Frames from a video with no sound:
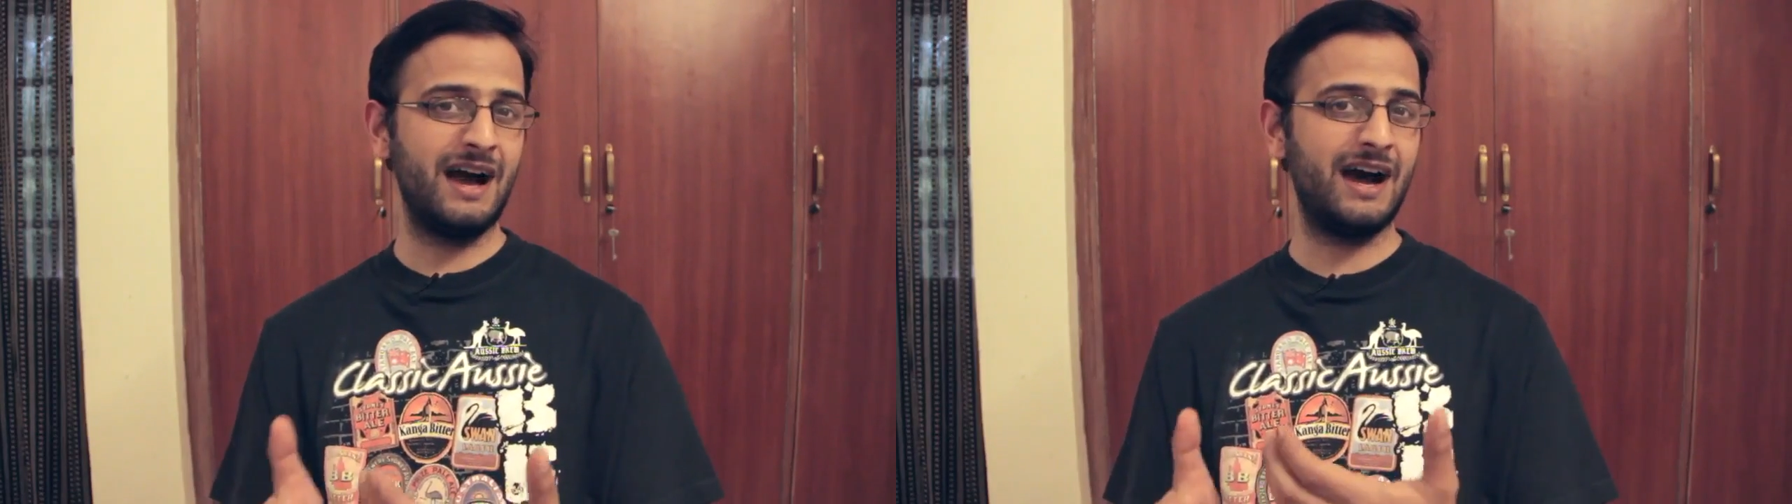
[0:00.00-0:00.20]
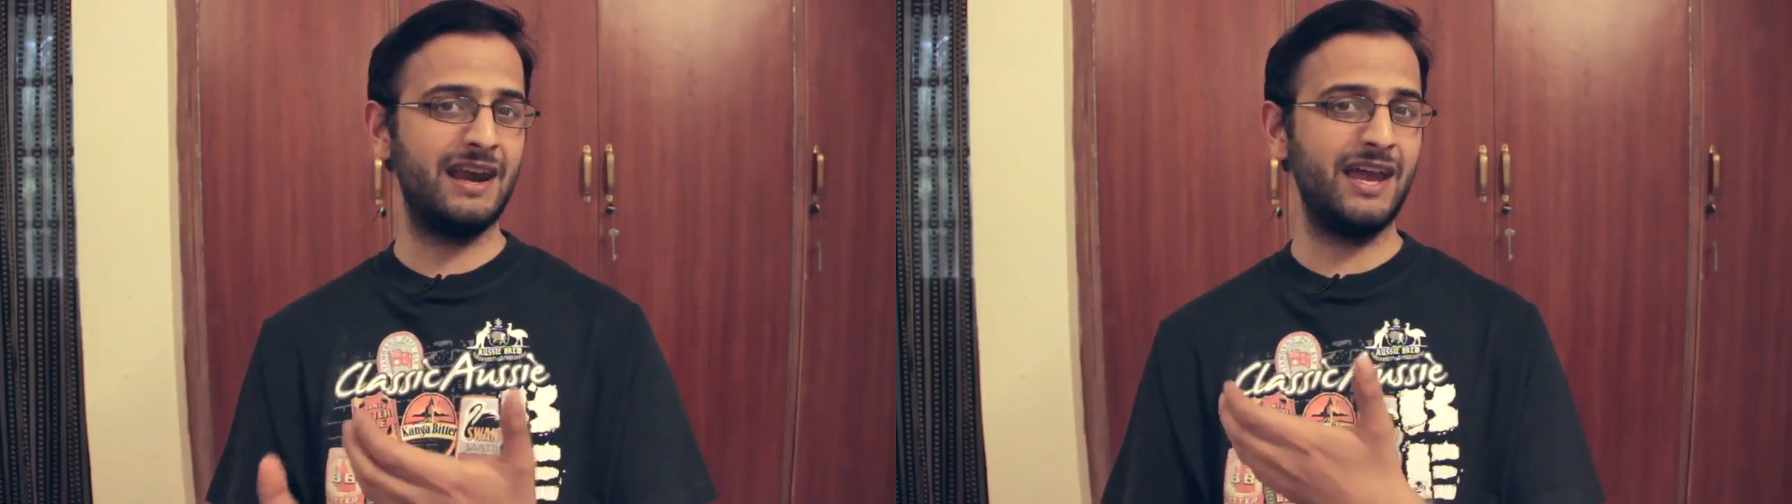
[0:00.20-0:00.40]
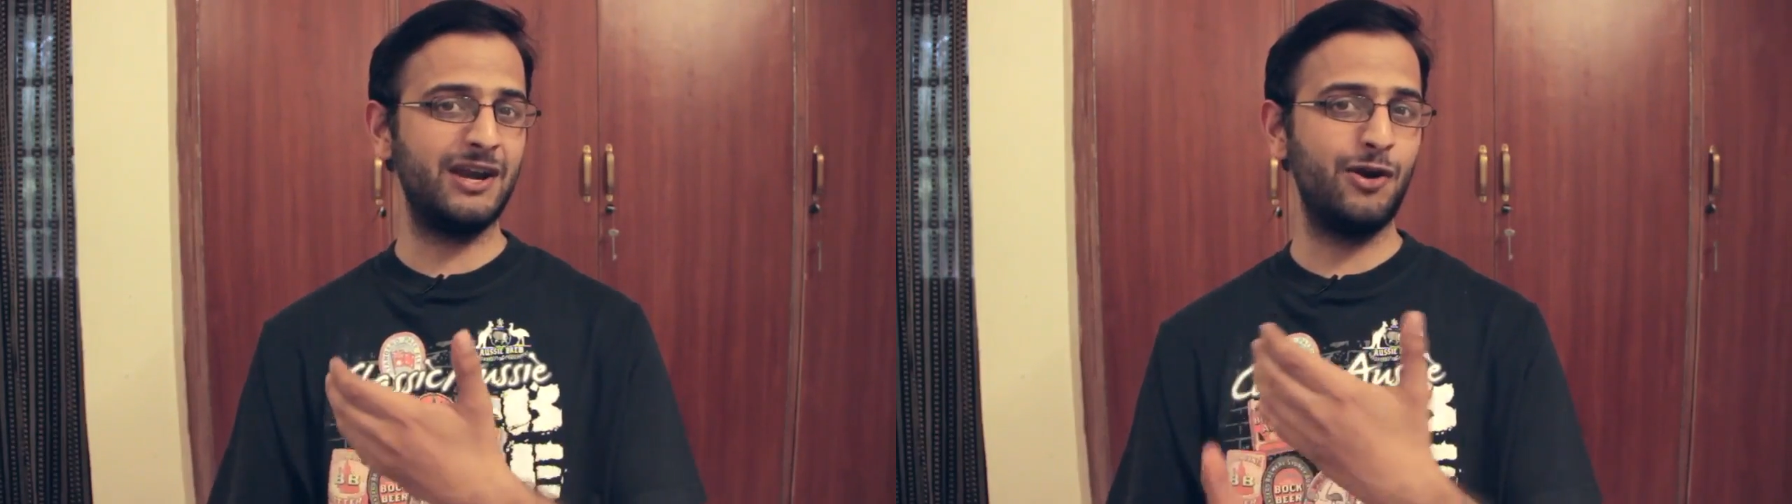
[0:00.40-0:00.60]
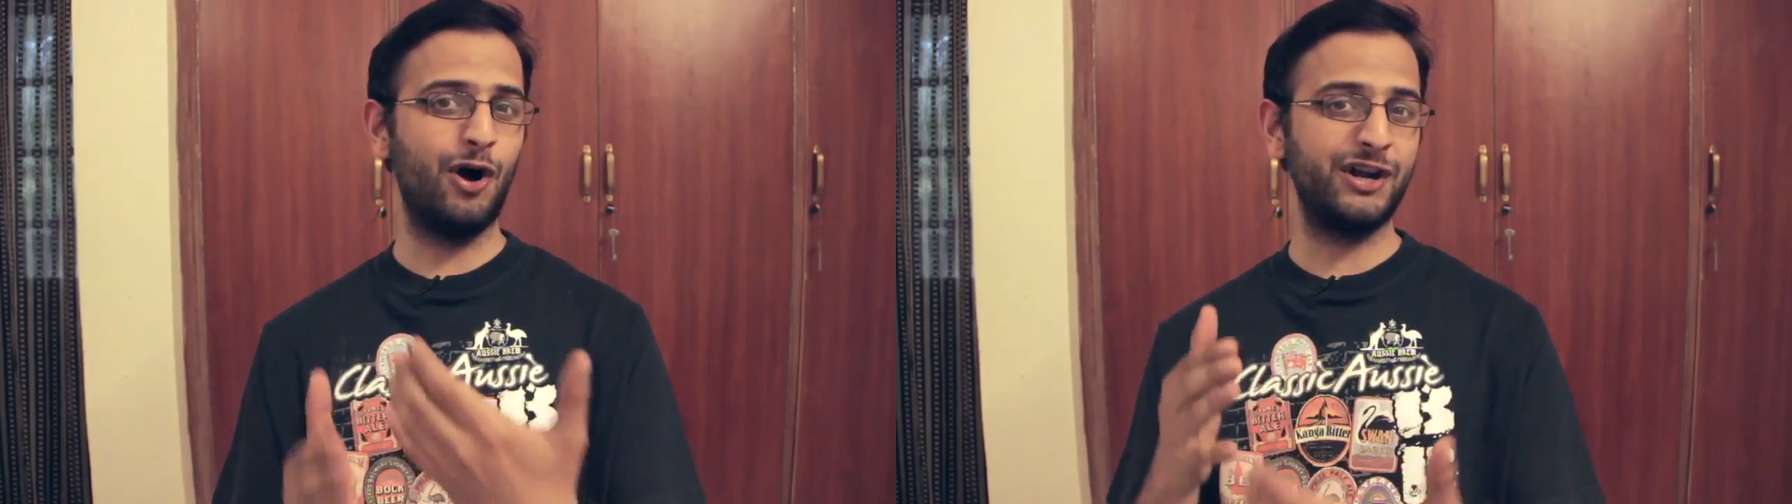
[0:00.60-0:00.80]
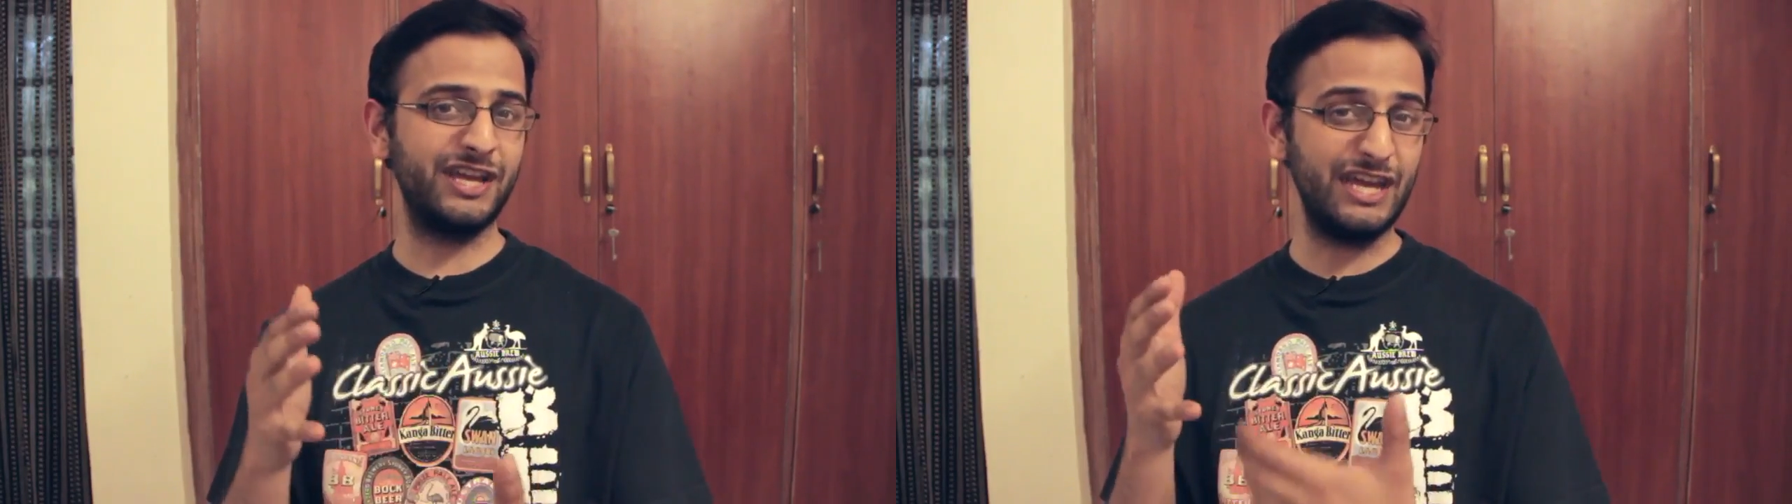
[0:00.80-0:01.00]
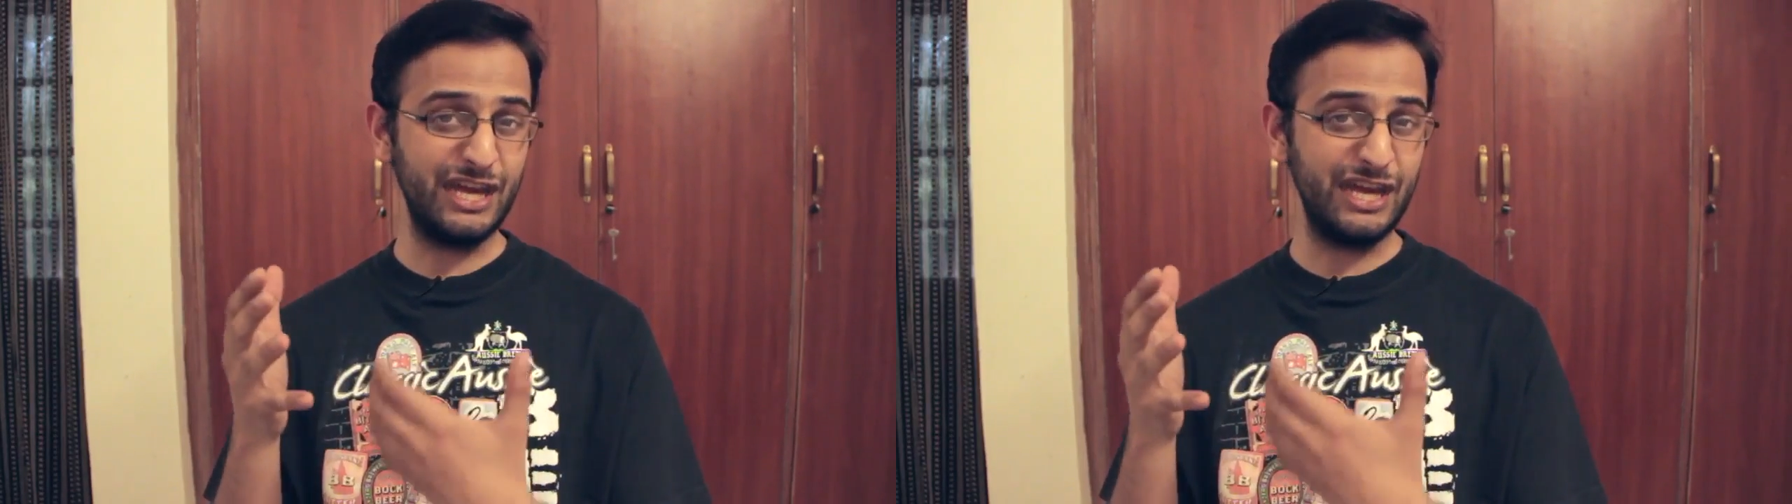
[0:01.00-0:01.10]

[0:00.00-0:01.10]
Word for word: are like not